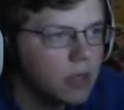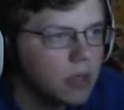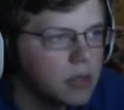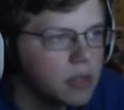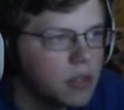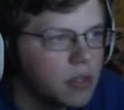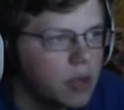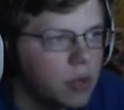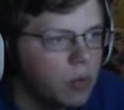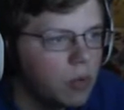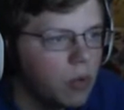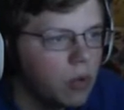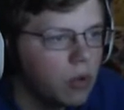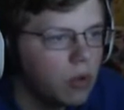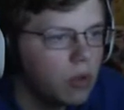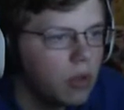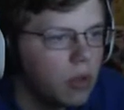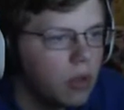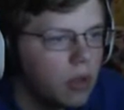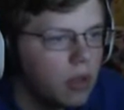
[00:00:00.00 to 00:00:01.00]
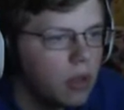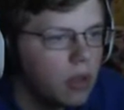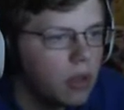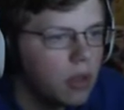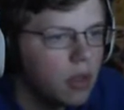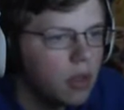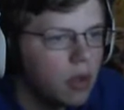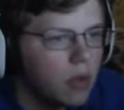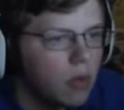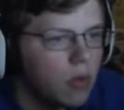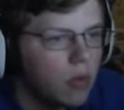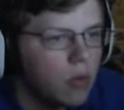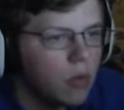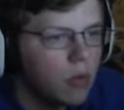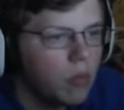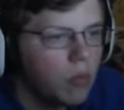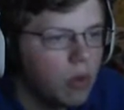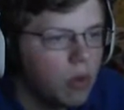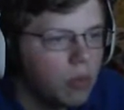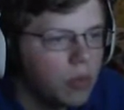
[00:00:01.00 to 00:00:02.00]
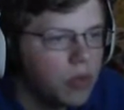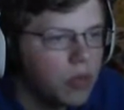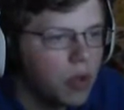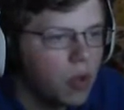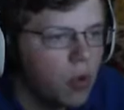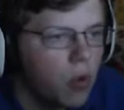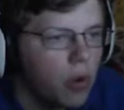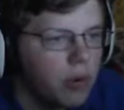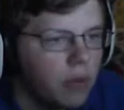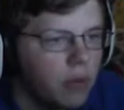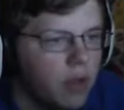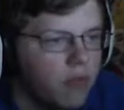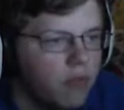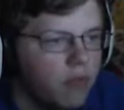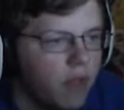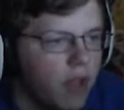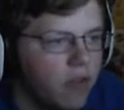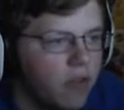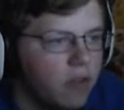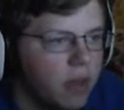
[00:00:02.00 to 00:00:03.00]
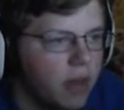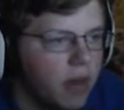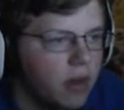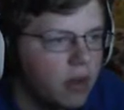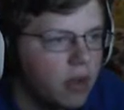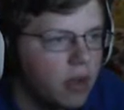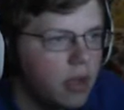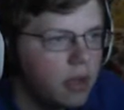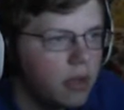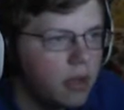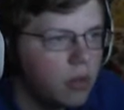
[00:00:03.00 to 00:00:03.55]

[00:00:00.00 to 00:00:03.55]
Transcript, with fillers: And next turn we'll, we'll with the coin we'll have five mana,